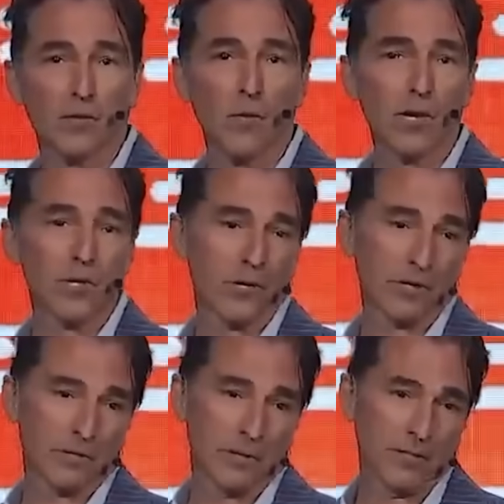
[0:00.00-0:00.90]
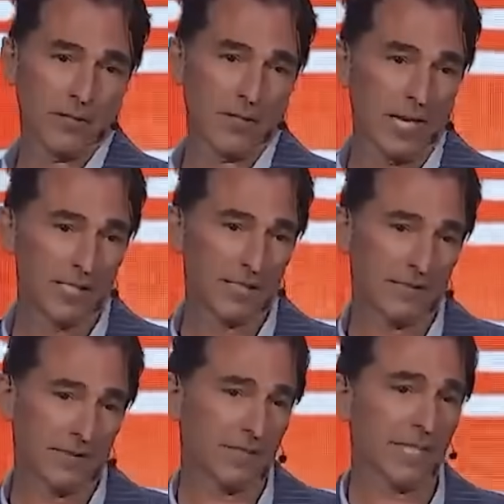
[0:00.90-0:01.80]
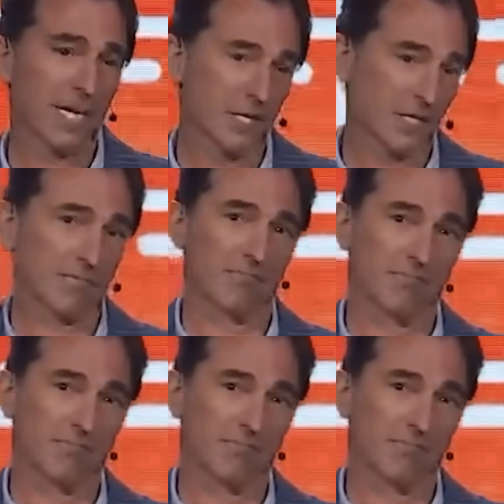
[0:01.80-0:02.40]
wonder, and sophistication,